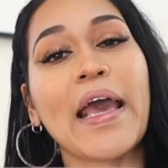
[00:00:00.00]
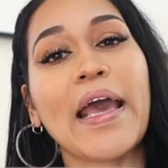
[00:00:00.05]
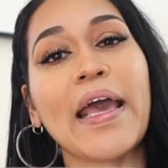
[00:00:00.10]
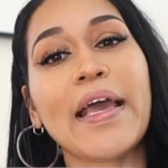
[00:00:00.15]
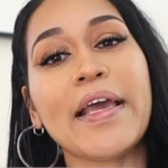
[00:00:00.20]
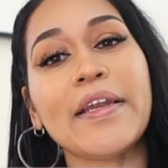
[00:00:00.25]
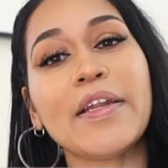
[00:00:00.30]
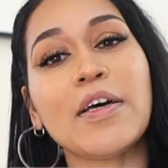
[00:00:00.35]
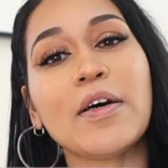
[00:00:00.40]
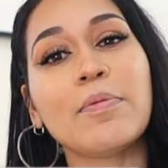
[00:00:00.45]

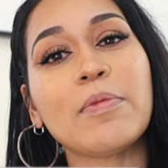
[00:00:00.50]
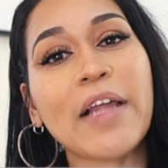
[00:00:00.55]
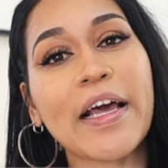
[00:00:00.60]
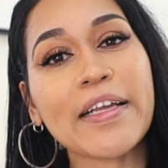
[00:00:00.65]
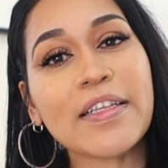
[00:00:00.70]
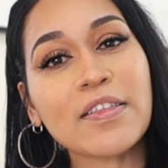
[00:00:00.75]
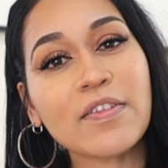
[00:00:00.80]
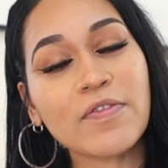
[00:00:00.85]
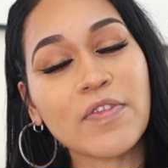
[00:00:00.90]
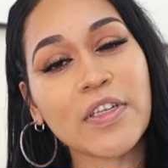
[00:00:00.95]
and um,
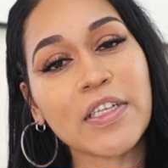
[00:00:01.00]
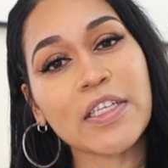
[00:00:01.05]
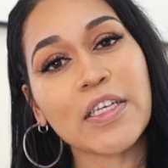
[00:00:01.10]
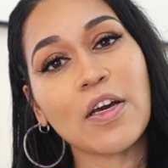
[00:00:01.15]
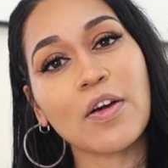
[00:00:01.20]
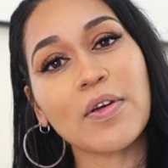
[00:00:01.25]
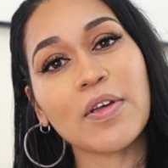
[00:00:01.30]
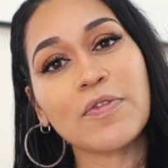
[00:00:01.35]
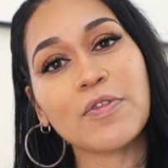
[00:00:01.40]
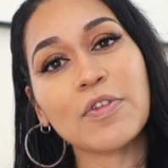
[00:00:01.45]
like the
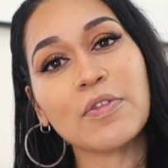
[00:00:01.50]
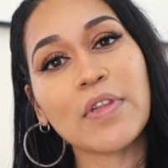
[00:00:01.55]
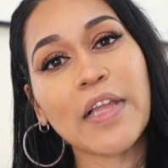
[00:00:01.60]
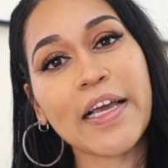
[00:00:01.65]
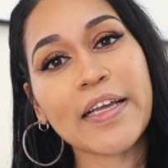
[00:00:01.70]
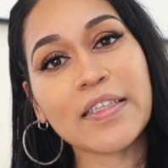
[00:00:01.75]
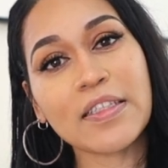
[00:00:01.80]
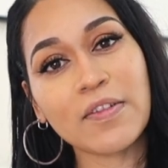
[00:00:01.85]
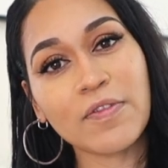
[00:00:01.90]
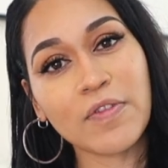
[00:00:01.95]
video if you
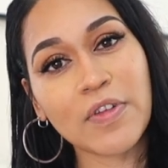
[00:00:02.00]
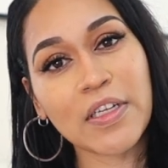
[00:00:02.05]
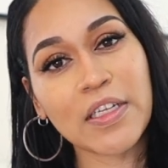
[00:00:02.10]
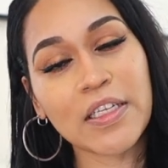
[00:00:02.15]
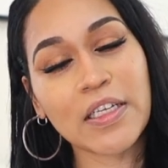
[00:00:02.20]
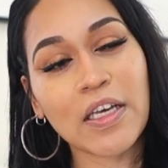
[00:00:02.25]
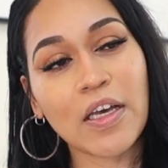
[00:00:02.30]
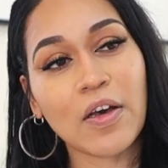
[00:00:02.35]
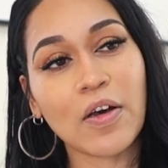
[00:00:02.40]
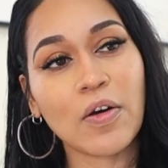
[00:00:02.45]
like the
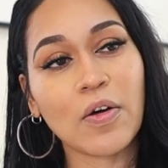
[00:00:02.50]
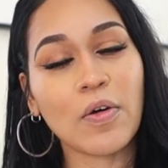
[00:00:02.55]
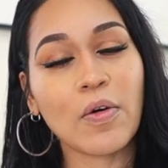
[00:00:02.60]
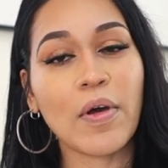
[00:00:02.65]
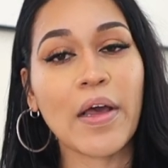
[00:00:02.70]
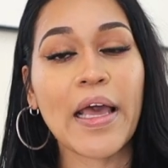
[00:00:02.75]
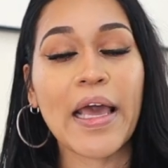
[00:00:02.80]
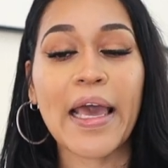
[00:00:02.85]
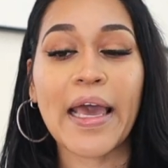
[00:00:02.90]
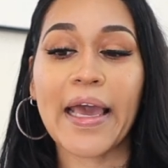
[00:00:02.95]
video,
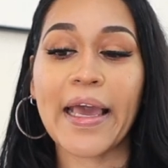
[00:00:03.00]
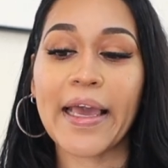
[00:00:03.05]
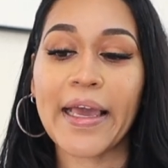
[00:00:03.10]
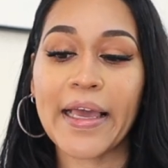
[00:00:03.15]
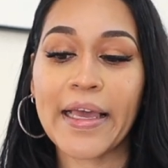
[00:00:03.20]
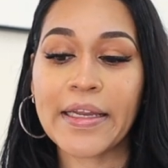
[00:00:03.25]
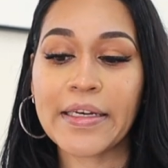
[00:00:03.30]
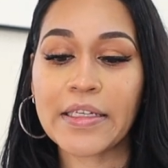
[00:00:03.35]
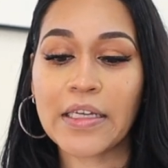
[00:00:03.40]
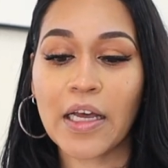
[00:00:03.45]

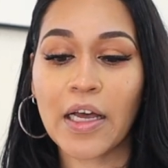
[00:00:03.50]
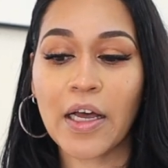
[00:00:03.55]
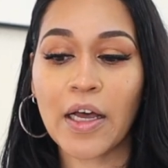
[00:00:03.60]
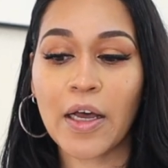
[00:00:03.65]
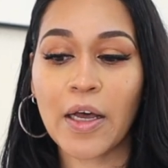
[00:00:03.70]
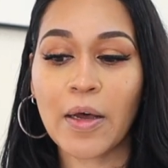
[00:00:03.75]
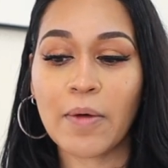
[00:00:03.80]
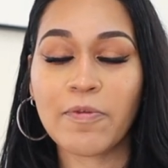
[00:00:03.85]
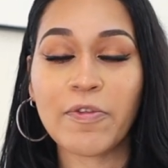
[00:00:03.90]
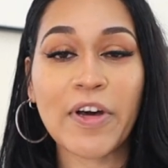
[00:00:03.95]
and
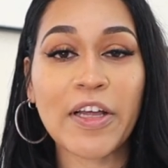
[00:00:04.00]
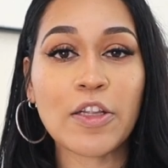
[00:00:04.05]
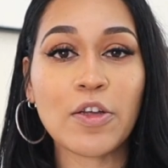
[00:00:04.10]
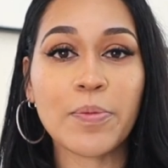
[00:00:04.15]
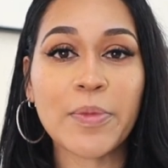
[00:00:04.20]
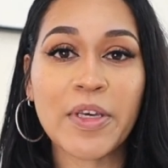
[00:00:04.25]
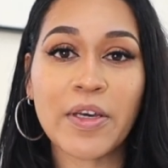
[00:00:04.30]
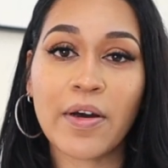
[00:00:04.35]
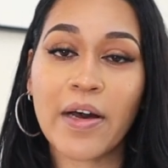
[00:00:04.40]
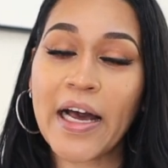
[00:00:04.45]
um, follow
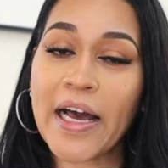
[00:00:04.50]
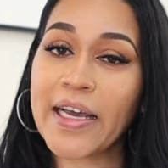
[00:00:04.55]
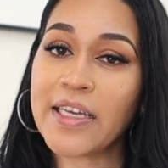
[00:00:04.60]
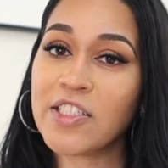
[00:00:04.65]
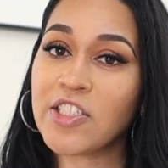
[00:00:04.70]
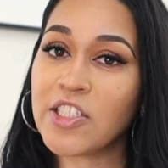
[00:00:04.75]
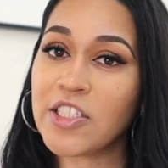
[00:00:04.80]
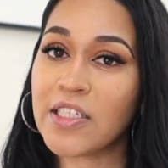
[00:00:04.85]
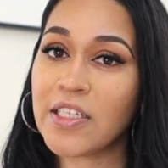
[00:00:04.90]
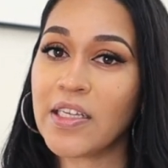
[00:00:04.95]
me on I
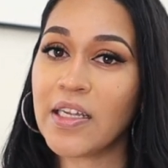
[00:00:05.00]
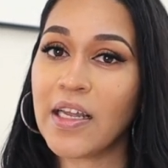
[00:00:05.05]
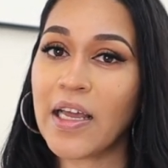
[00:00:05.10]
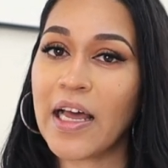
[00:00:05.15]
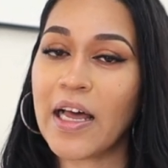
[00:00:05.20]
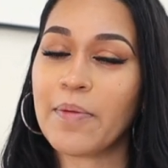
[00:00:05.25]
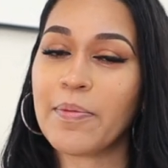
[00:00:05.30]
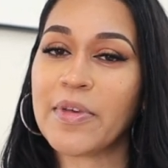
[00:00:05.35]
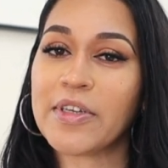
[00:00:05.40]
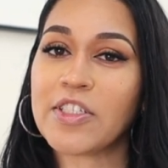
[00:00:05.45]
G.
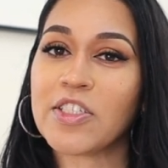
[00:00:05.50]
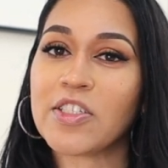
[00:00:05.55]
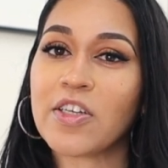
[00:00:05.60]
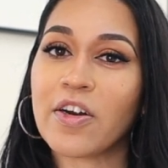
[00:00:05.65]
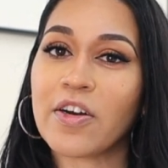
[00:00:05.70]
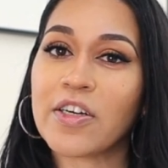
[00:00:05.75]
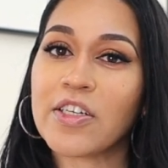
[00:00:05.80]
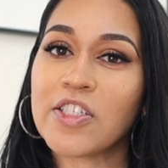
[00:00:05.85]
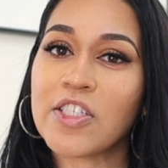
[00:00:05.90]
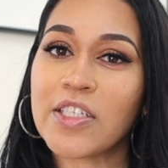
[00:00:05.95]
I'm at
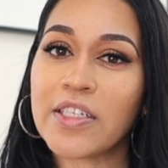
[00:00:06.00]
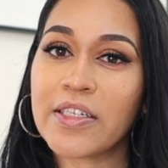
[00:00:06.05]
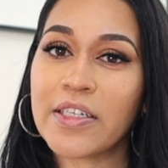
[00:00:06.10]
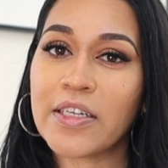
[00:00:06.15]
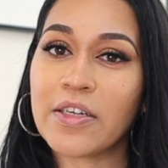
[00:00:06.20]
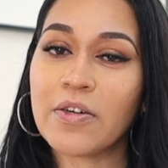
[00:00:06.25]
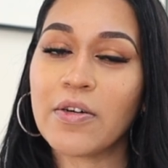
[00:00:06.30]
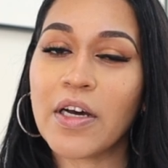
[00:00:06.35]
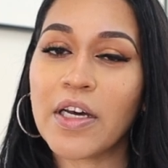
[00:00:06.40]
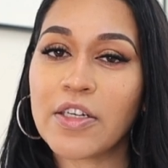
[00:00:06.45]
Shara
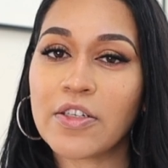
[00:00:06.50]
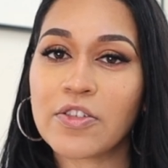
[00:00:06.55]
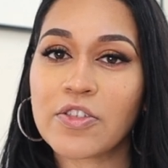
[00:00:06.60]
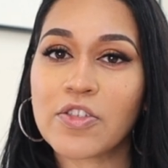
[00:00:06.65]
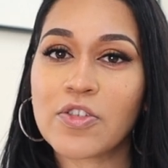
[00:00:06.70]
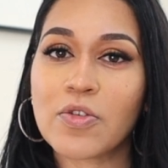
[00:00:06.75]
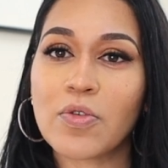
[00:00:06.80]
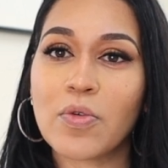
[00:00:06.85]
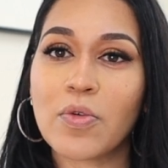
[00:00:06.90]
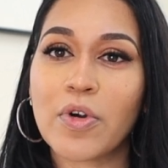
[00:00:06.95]
Chanel
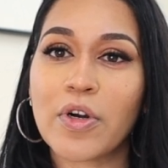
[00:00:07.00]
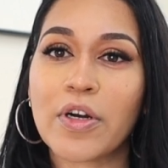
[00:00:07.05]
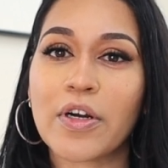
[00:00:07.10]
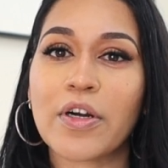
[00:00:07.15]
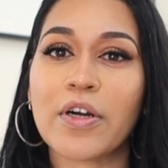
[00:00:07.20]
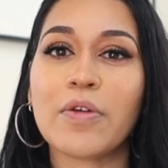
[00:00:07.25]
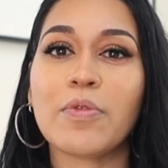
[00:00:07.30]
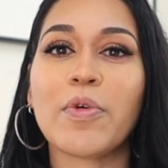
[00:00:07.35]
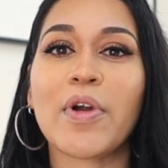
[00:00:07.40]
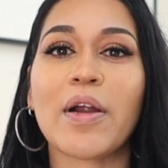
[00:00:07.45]

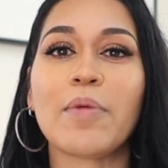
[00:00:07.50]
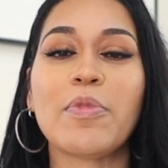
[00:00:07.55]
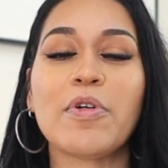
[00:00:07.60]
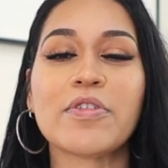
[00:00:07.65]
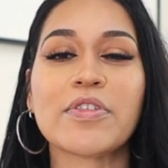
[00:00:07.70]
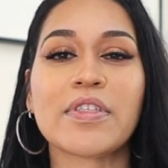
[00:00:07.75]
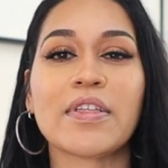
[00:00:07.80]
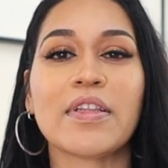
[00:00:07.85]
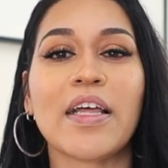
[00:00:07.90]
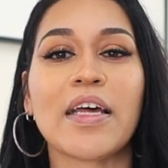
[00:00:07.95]
underscore, where I
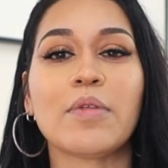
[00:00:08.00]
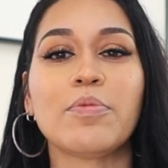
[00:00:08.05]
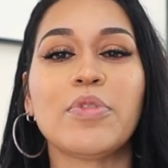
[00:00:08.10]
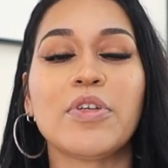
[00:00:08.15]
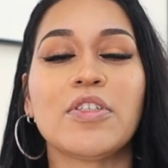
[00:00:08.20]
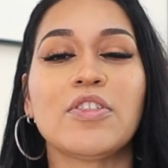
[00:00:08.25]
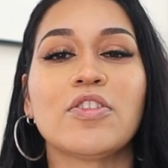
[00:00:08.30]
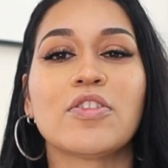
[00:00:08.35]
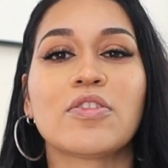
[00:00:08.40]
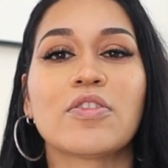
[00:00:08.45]
post a lot of
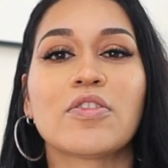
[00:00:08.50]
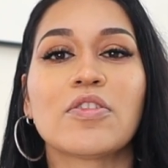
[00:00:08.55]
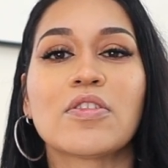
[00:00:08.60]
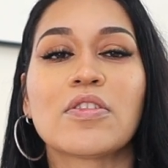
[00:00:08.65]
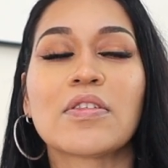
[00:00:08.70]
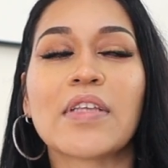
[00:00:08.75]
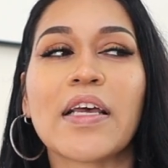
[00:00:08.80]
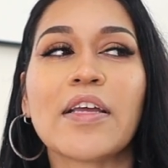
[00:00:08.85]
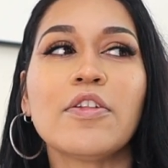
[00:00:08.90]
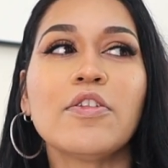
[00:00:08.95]

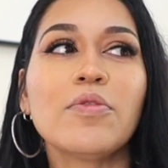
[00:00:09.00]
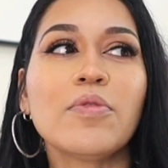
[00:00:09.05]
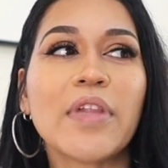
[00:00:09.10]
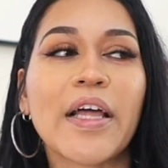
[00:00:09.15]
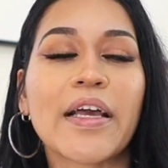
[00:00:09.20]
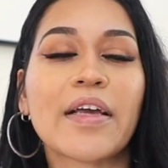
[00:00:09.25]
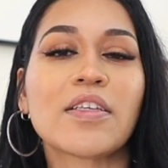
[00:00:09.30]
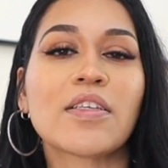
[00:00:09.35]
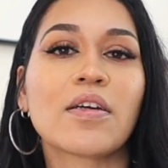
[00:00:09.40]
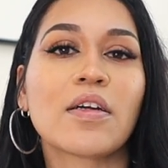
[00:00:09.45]
pictures. I do
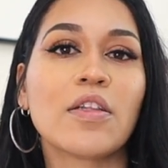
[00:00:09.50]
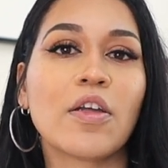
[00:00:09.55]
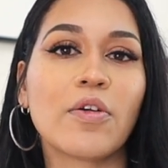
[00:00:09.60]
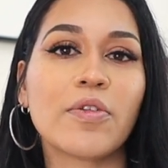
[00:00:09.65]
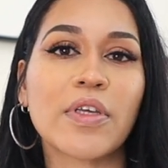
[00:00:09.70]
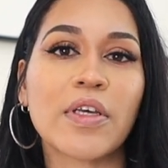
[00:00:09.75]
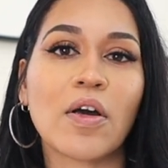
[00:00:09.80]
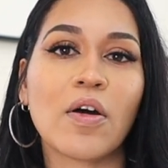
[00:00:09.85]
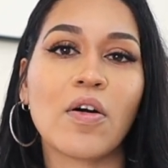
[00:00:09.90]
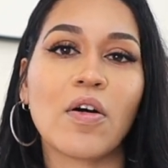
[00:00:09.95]
like
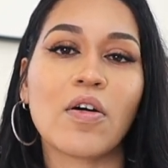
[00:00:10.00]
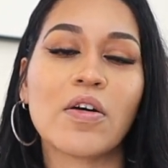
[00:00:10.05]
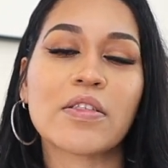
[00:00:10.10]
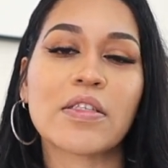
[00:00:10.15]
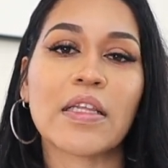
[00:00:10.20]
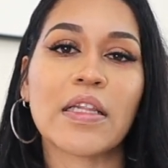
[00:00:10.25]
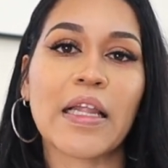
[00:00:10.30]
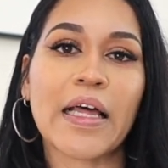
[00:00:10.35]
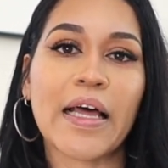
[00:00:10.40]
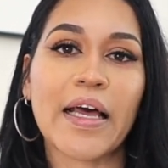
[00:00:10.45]
clothing hauls
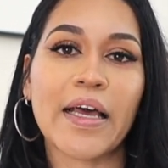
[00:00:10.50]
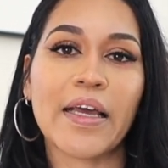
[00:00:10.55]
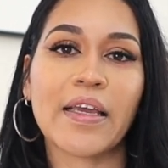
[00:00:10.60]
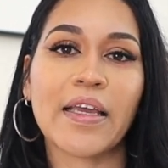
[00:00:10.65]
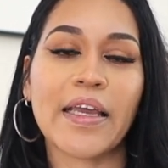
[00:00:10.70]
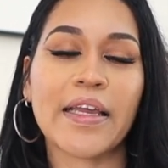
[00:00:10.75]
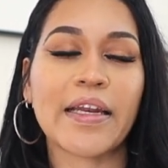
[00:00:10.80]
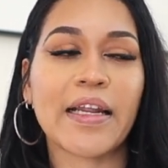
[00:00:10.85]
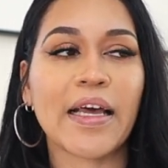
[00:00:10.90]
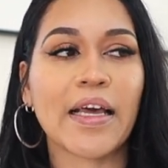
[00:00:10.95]
a lot,
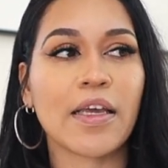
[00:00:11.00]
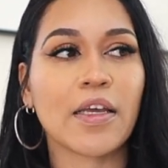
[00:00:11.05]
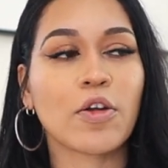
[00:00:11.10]
and I